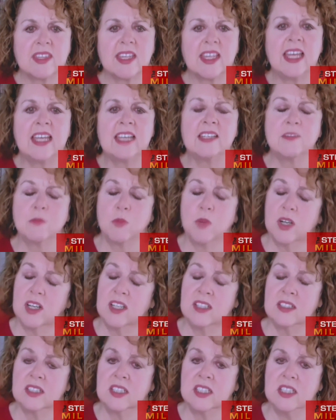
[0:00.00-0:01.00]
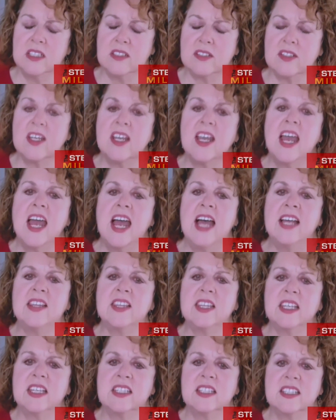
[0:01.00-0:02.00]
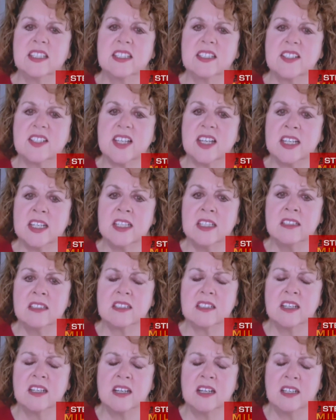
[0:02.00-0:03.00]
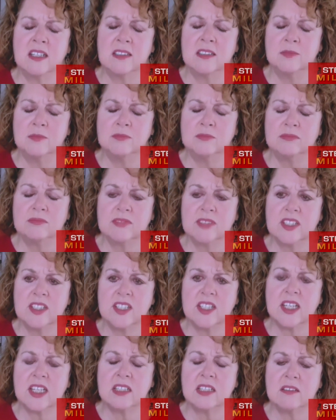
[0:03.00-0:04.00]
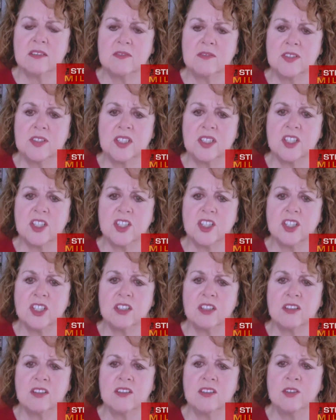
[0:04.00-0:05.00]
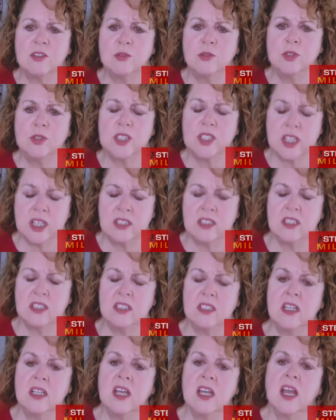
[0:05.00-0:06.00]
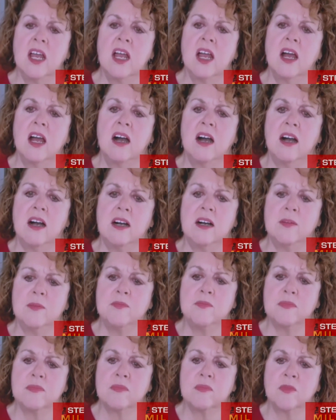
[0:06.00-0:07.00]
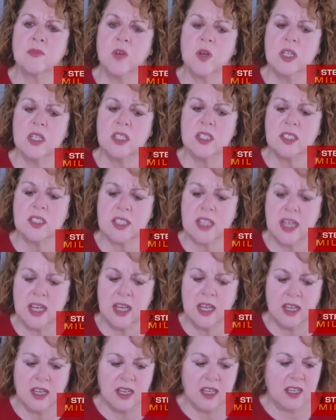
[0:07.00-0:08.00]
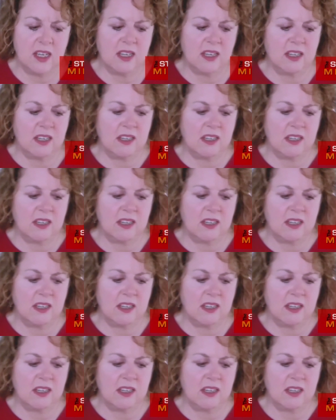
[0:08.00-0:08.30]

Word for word: And well, at least. yeah. And then the second um, the second physician who attended um, was uh,